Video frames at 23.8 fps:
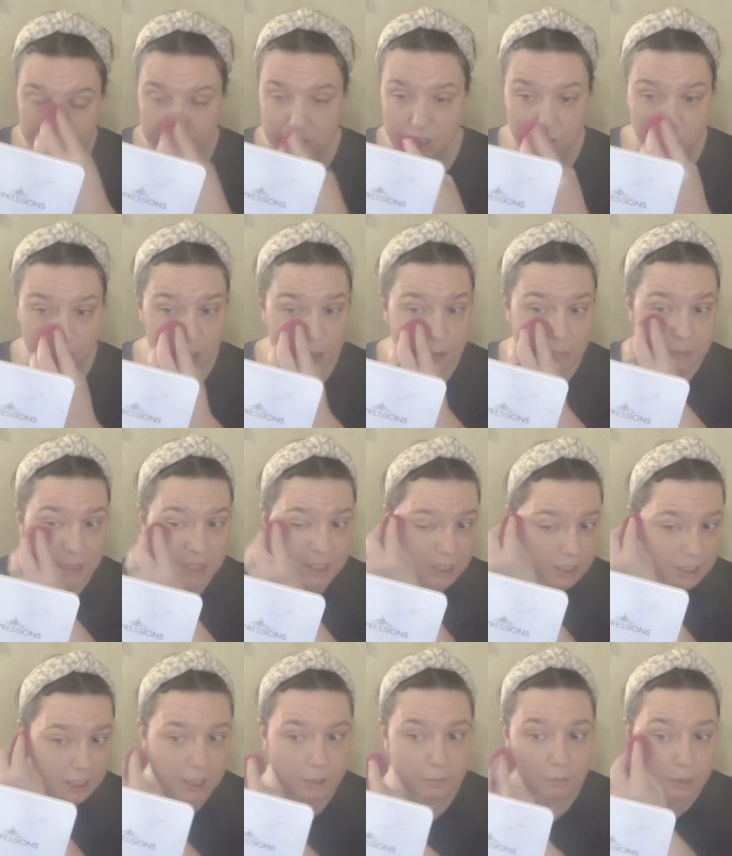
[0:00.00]
It's going to
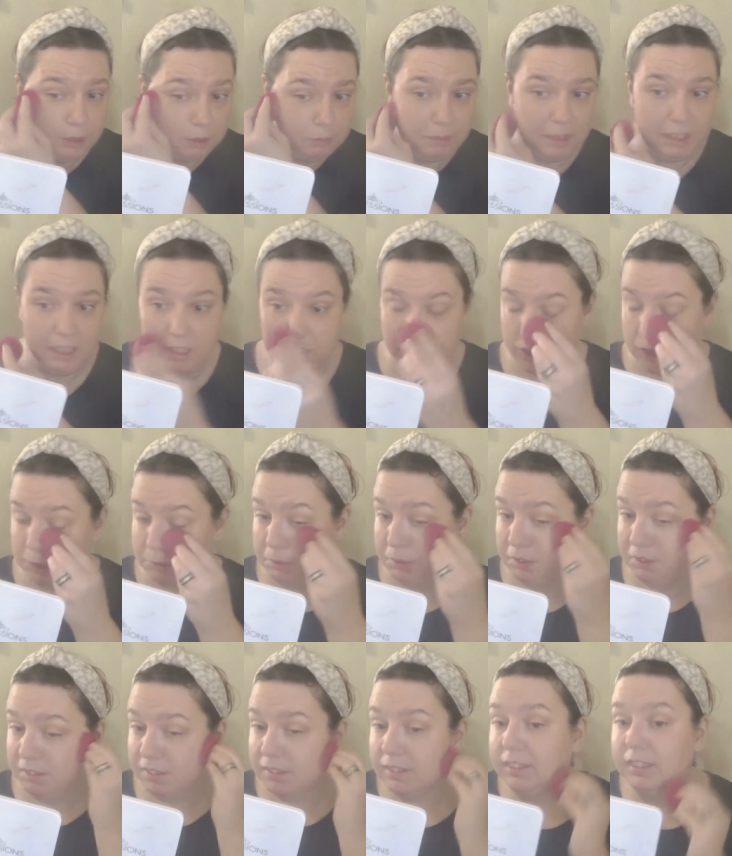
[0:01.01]
be, I'm going to be catching up on
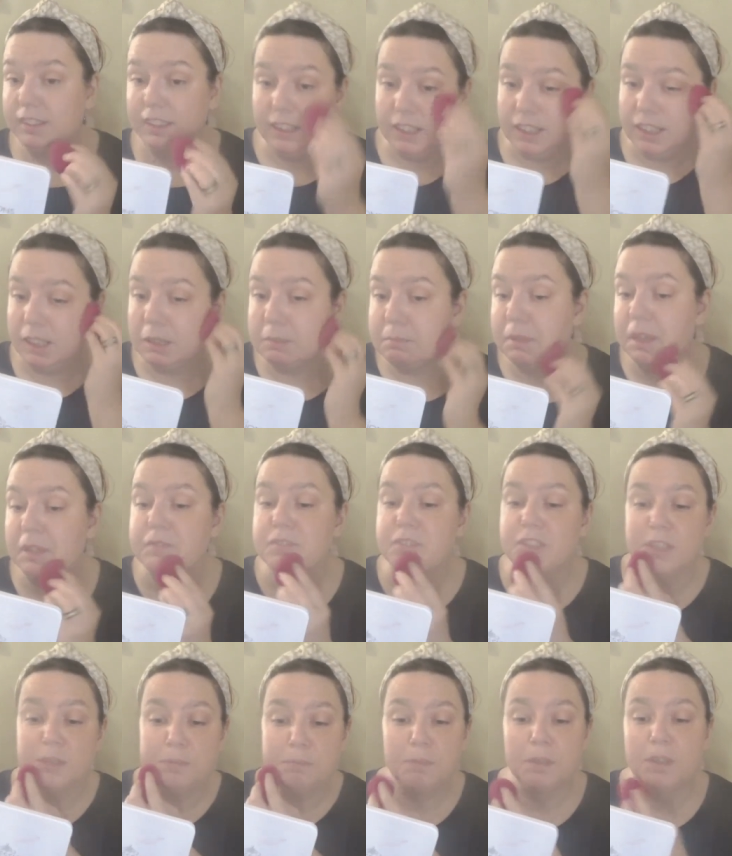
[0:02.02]
sleep,
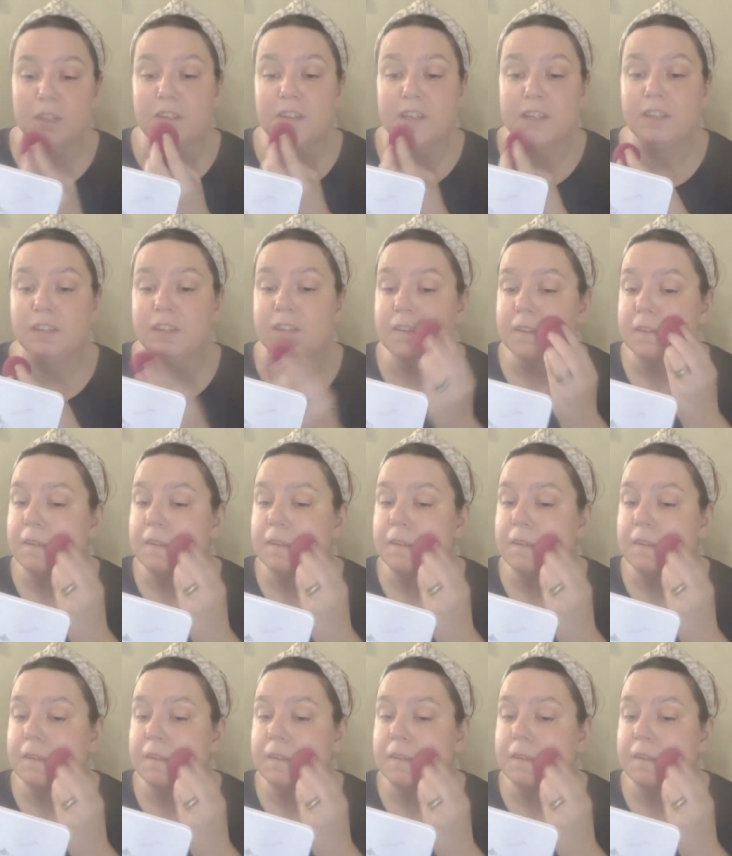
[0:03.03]
catching up on,